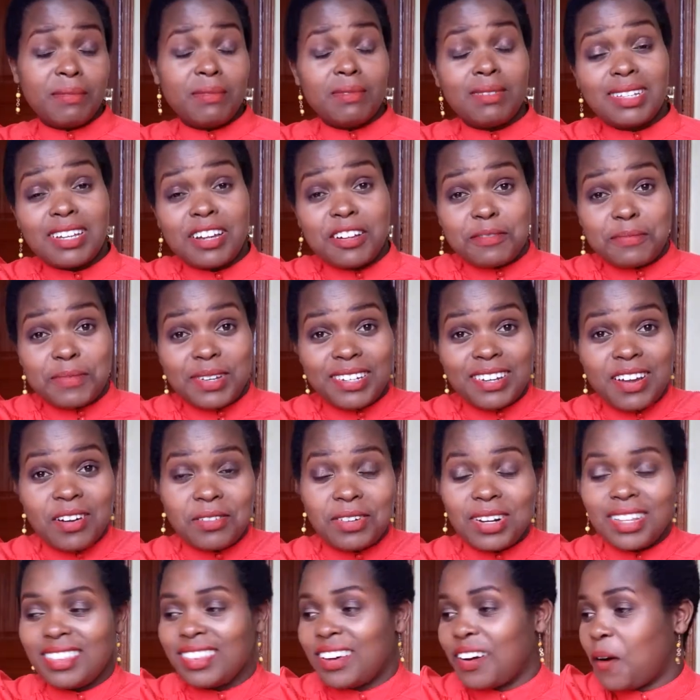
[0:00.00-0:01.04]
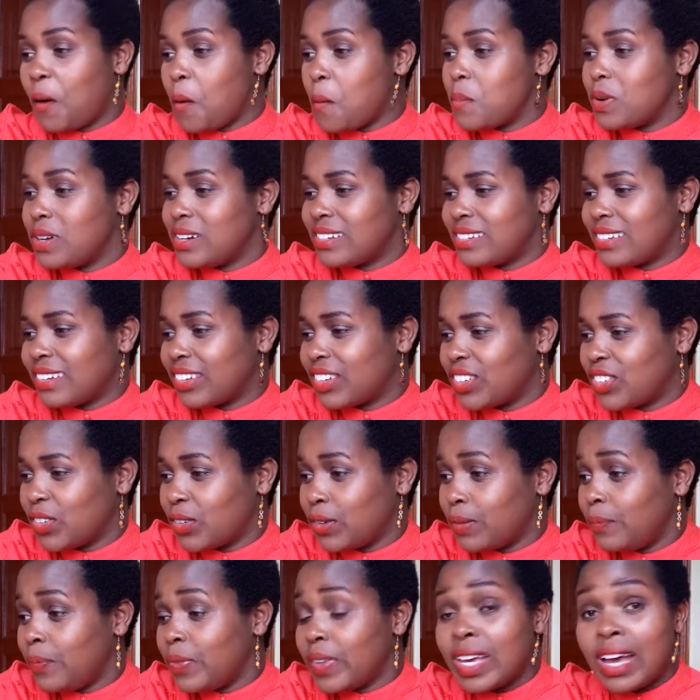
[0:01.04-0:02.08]
Tell me down in the comment section.
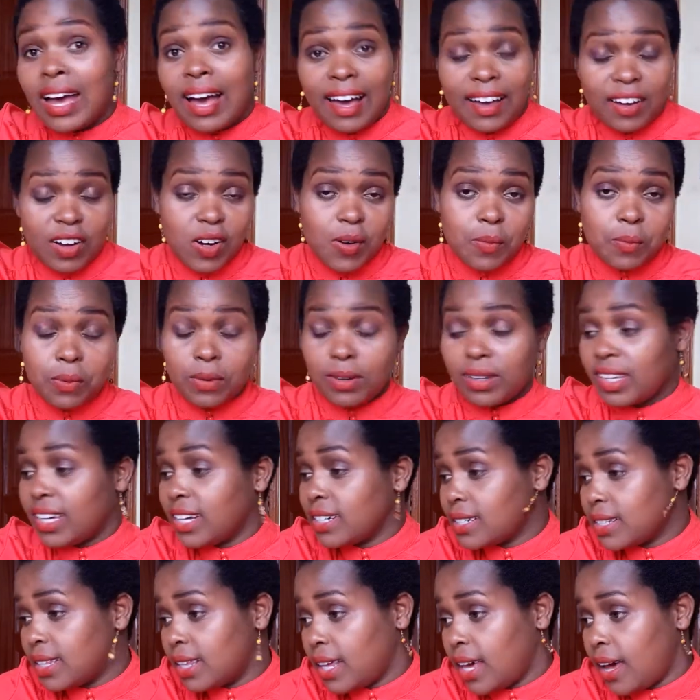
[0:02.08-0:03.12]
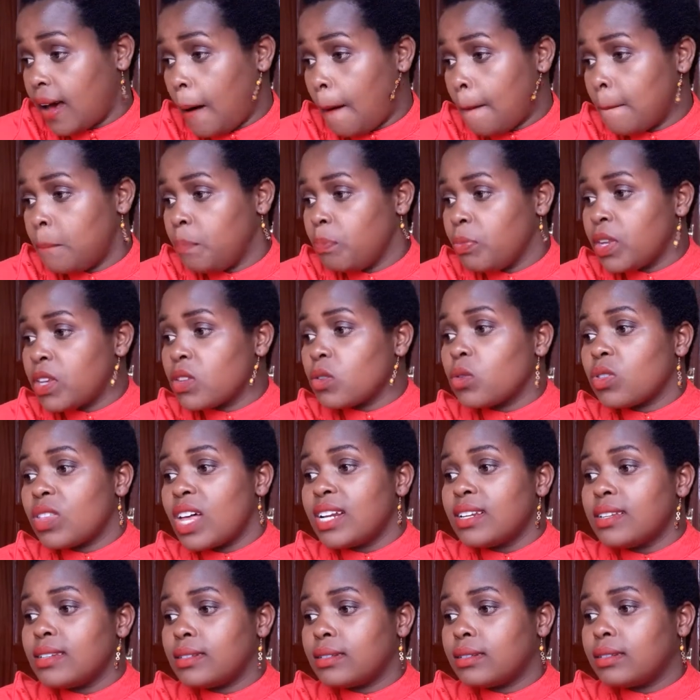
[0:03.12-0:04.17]
I hope we get there. So that
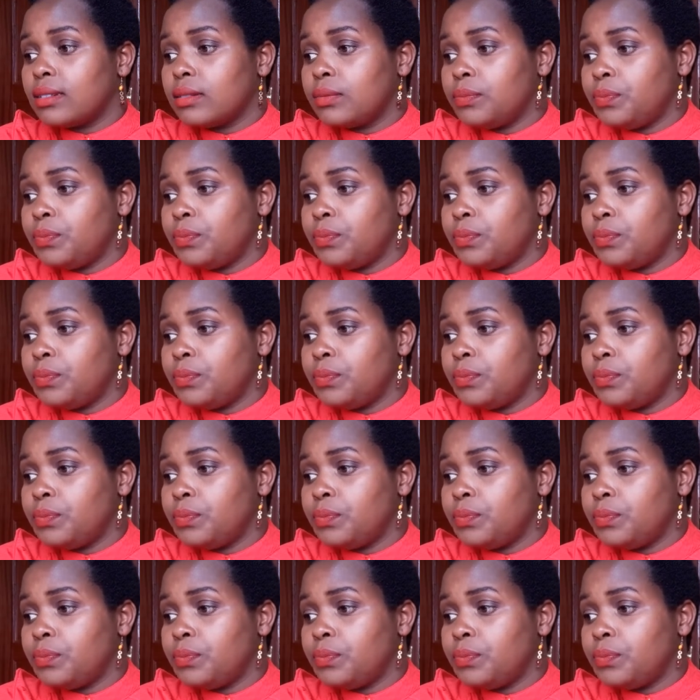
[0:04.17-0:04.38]
is